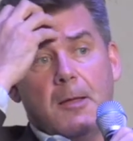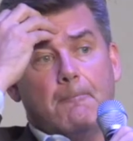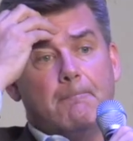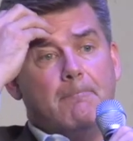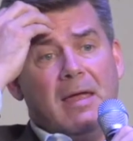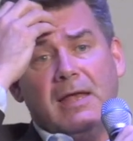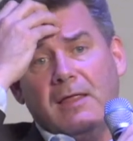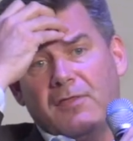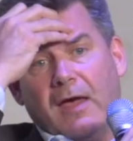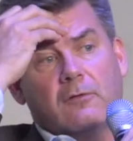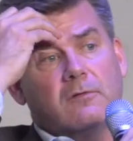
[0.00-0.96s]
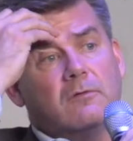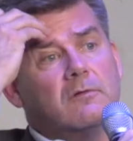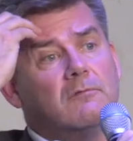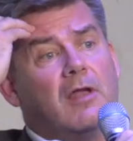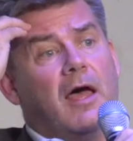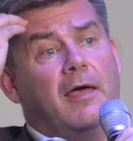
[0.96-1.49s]
Many thousands
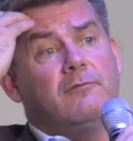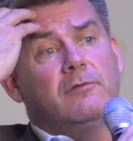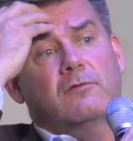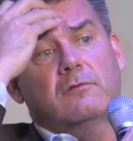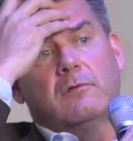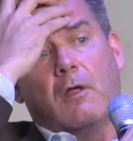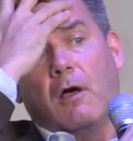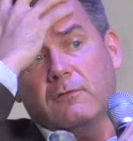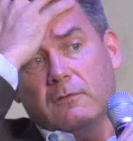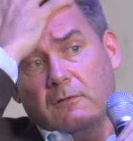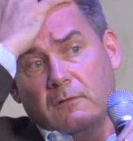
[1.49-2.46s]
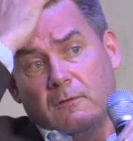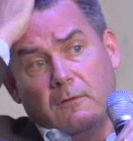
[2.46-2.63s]
of lives lost.